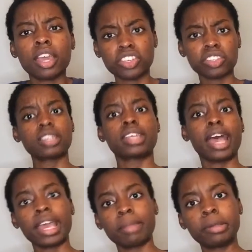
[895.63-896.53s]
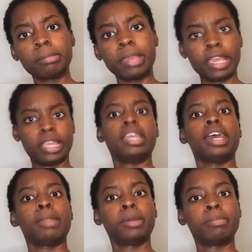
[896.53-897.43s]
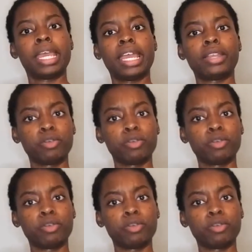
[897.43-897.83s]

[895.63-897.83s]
And just because I got a book bag, he got a book bag,